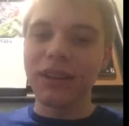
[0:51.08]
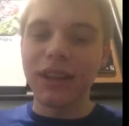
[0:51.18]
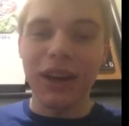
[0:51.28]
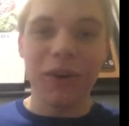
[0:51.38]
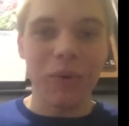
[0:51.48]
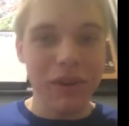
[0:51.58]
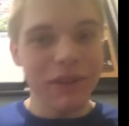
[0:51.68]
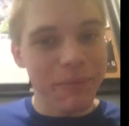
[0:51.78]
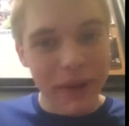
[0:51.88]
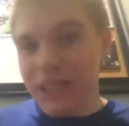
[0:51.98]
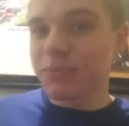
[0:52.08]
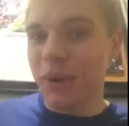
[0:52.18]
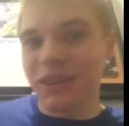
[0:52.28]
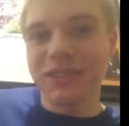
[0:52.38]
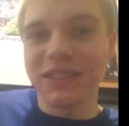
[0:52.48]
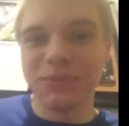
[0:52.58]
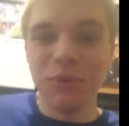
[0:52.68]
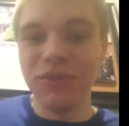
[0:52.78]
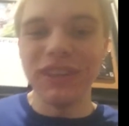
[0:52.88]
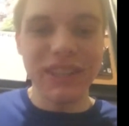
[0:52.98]
Now, one of the best parts of this
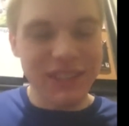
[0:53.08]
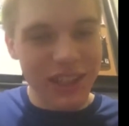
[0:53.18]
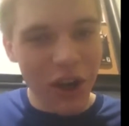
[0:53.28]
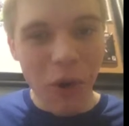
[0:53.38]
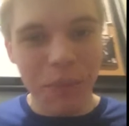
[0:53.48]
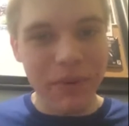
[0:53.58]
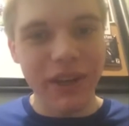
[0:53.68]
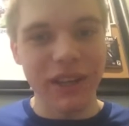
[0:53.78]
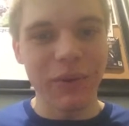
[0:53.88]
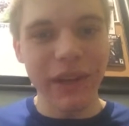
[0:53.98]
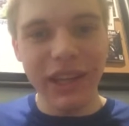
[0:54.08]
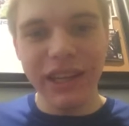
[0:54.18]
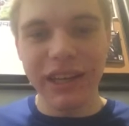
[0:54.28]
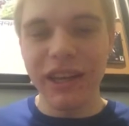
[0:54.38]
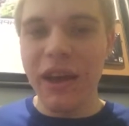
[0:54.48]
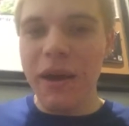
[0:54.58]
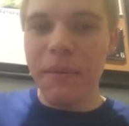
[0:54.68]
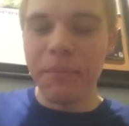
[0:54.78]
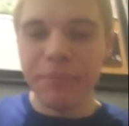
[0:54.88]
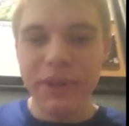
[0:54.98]
movie is the opening, the way that it
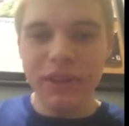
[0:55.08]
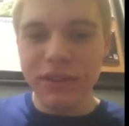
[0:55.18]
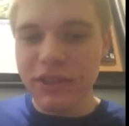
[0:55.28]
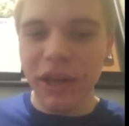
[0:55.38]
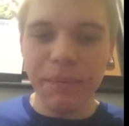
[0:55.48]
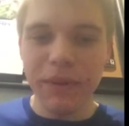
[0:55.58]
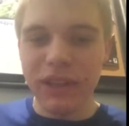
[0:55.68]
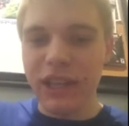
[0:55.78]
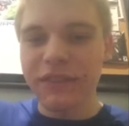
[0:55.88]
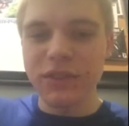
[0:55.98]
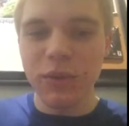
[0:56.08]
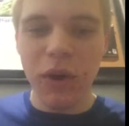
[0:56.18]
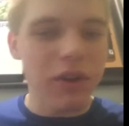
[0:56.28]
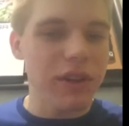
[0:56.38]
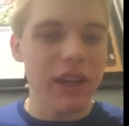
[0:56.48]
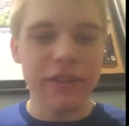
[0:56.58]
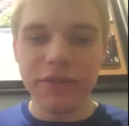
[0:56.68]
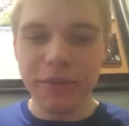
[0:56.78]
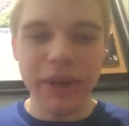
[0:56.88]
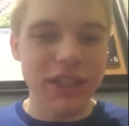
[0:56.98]
builds up and gives you all the
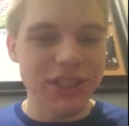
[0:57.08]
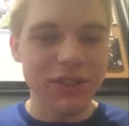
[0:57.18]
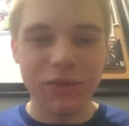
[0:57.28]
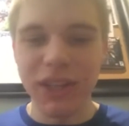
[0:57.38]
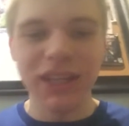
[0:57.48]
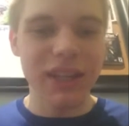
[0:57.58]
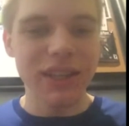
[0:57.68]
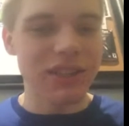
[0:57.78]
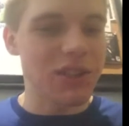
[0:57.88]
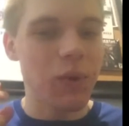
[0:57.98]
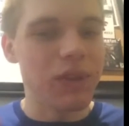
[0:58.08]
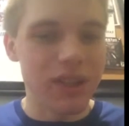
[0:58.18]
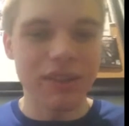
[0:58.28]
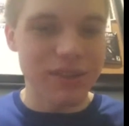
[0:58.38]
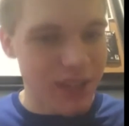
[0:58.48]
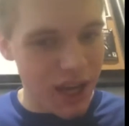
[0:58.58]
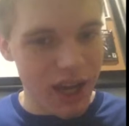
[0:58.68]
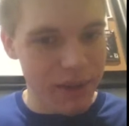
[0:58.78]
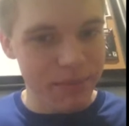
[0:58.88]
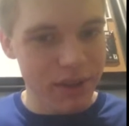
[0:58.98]
information you need in so little
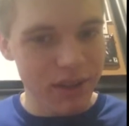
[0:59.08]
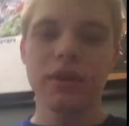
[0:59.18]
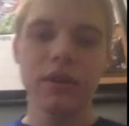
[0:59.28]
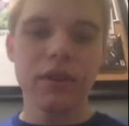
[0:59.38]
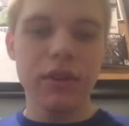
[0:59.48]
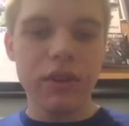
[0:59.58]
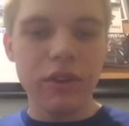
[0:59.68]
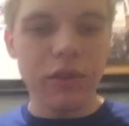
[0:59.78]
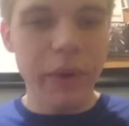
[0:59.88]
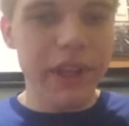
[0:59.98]
time. The way